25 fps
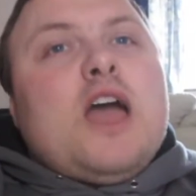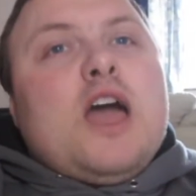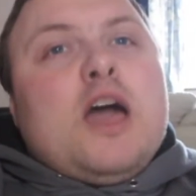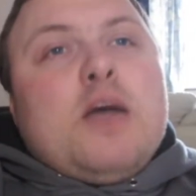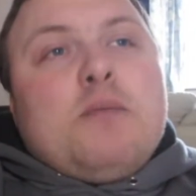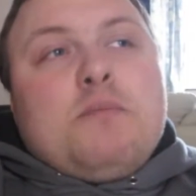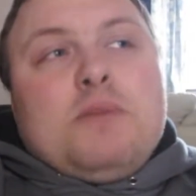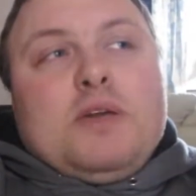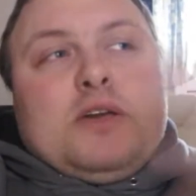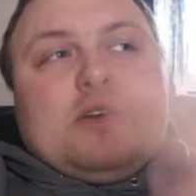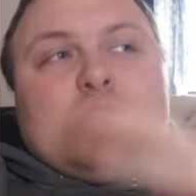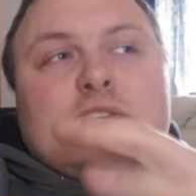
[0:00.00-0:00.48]

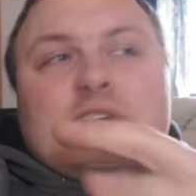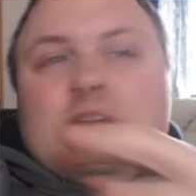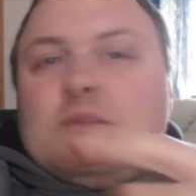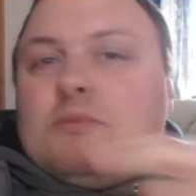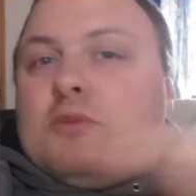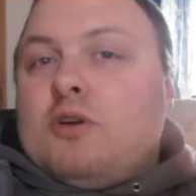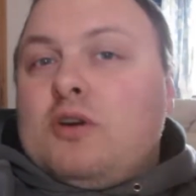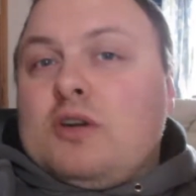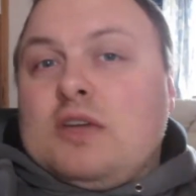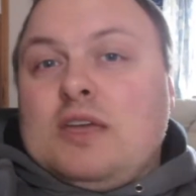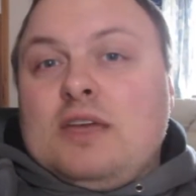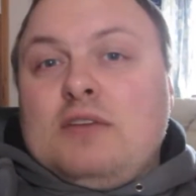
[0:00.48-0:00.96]
And because
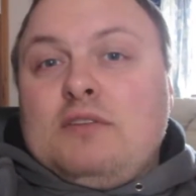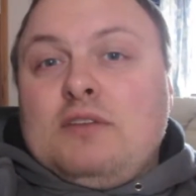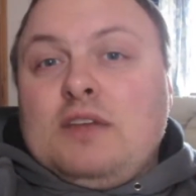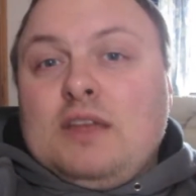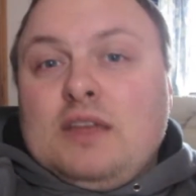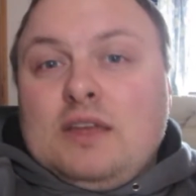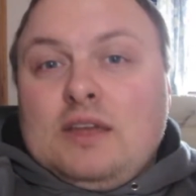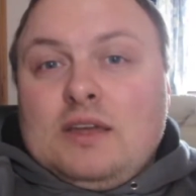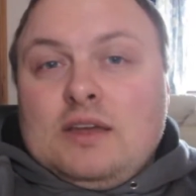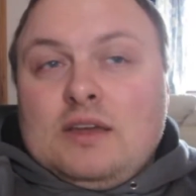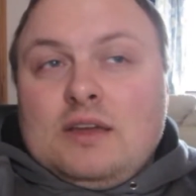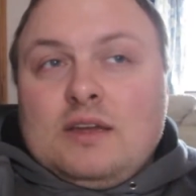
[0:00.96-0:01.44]
I'm not
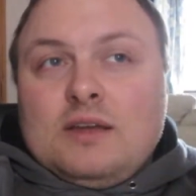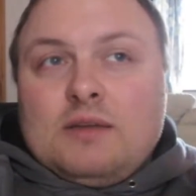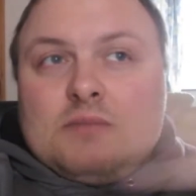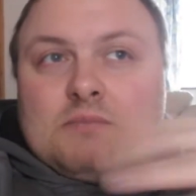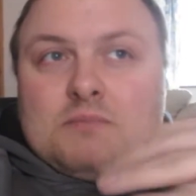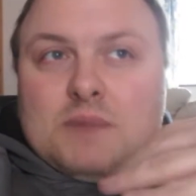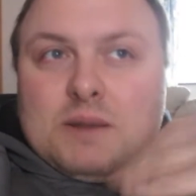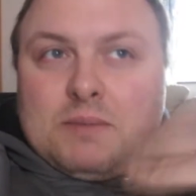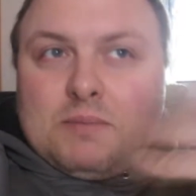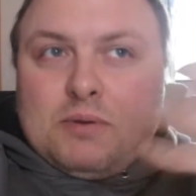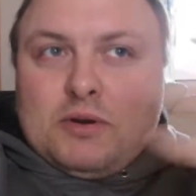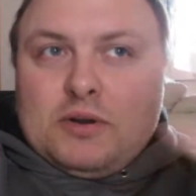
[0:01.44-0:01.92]
giving
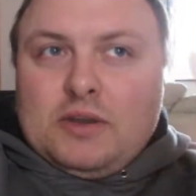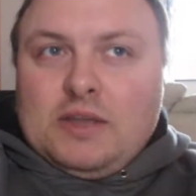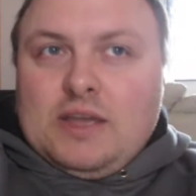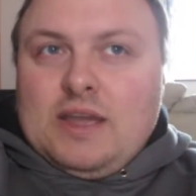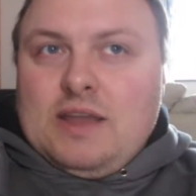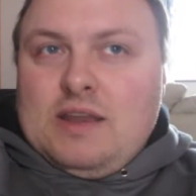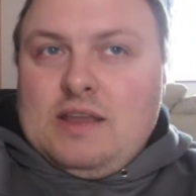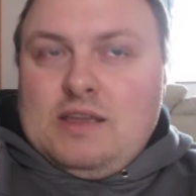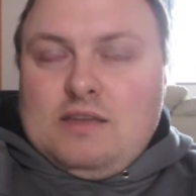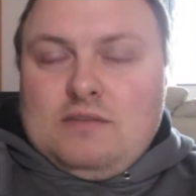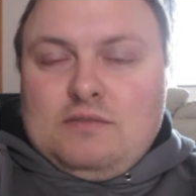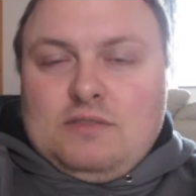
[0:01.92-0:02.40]
my body
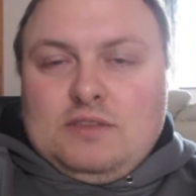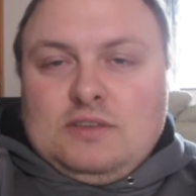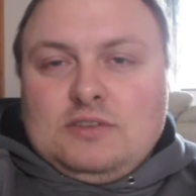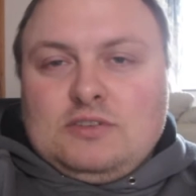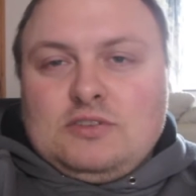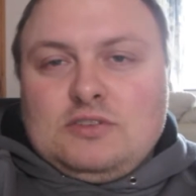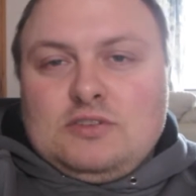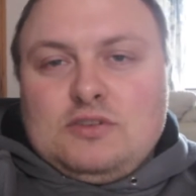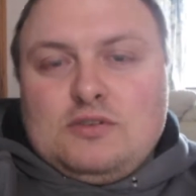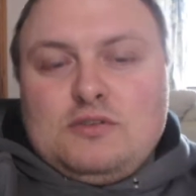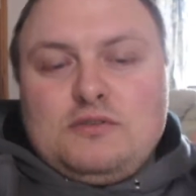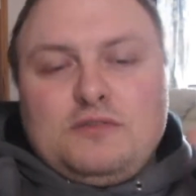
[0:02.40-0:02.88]
any of this
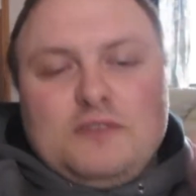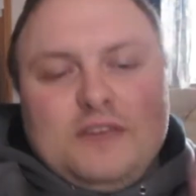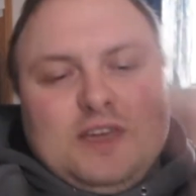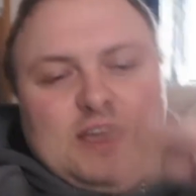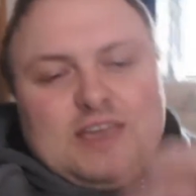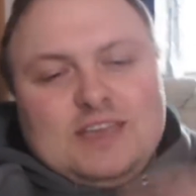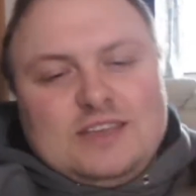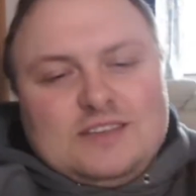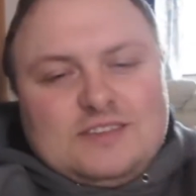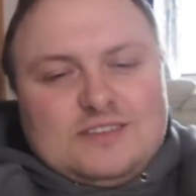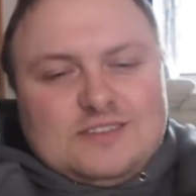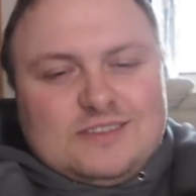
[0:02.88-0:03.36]
stuff,
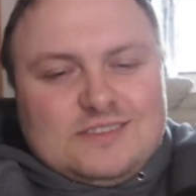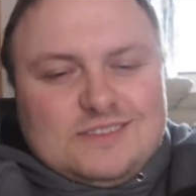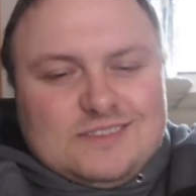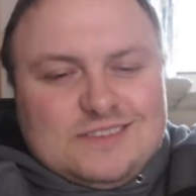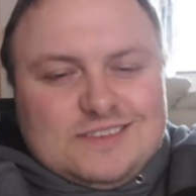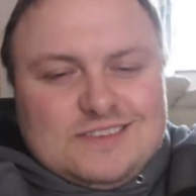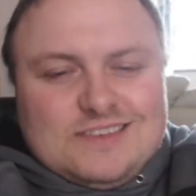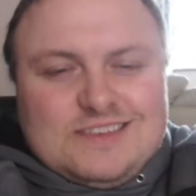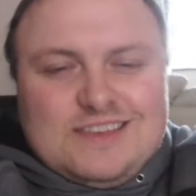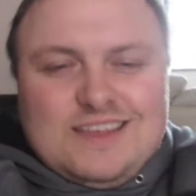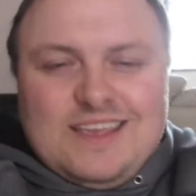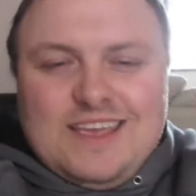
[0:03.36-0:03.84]

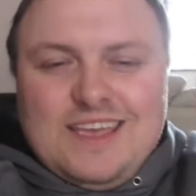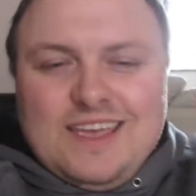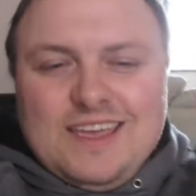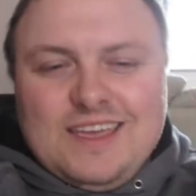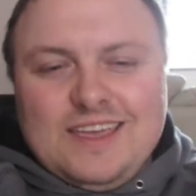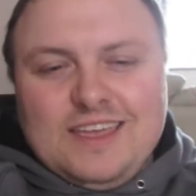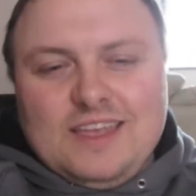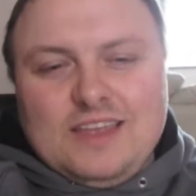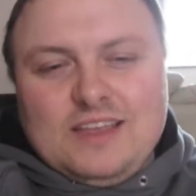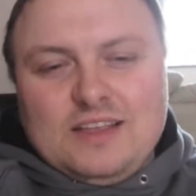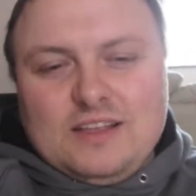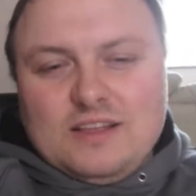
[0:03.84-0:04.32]
it's
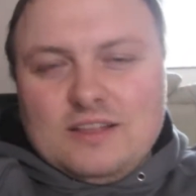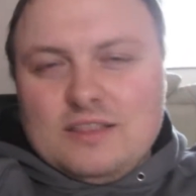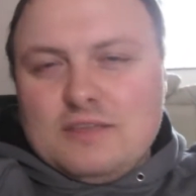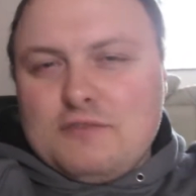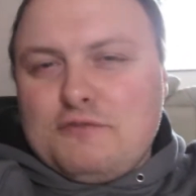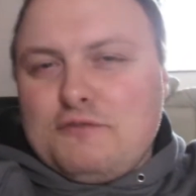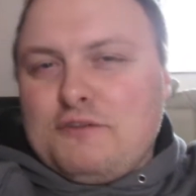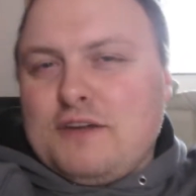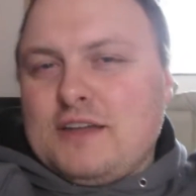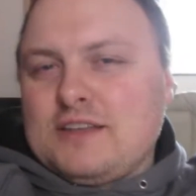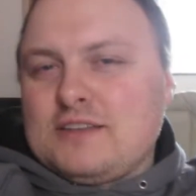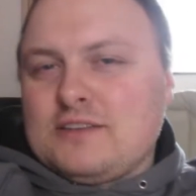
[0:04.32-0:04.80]
taking the
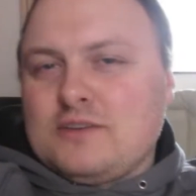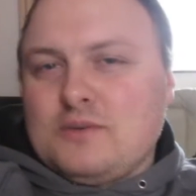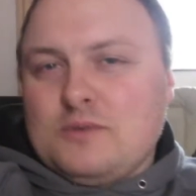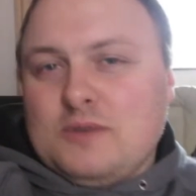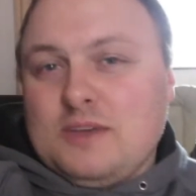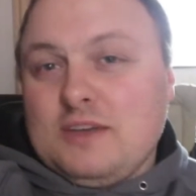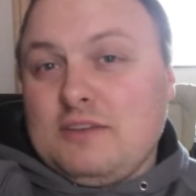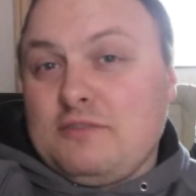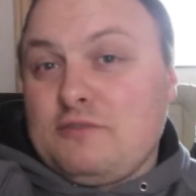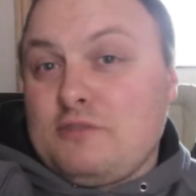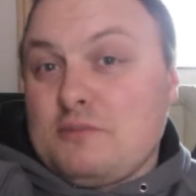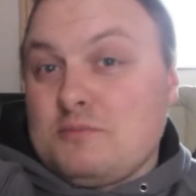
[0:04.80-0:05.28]
fat
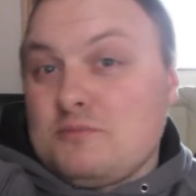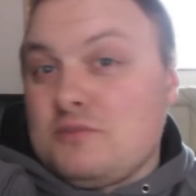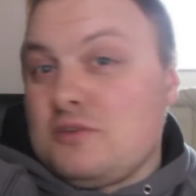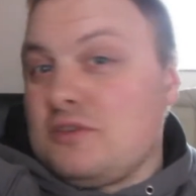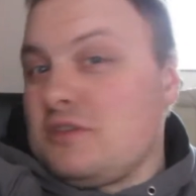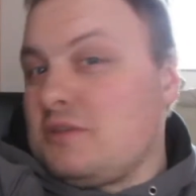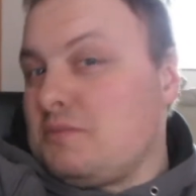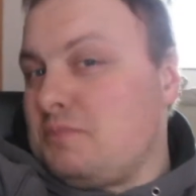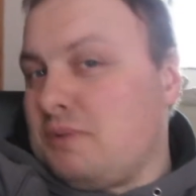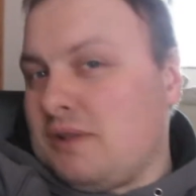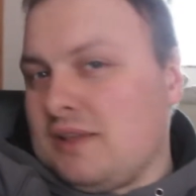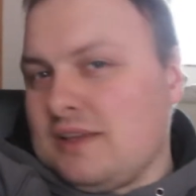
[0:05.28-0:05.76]
away from
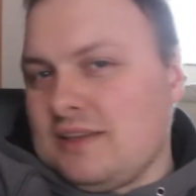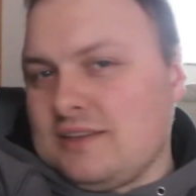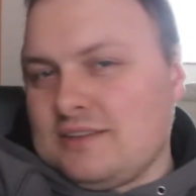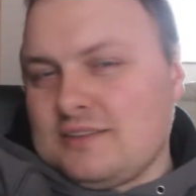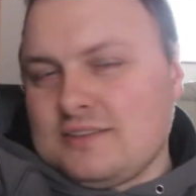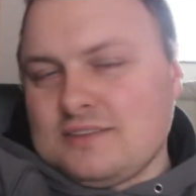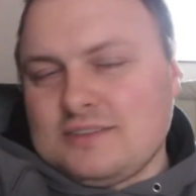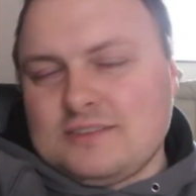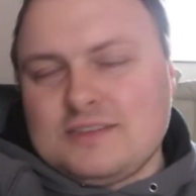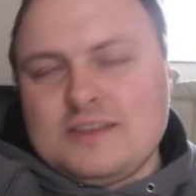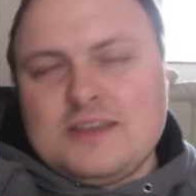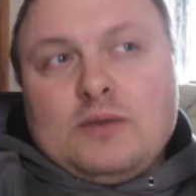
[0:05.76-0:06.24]
other
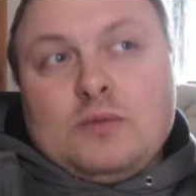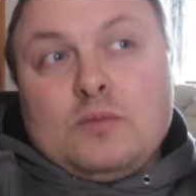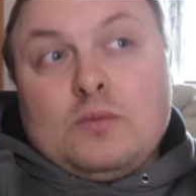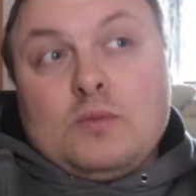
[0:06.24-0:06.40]
places.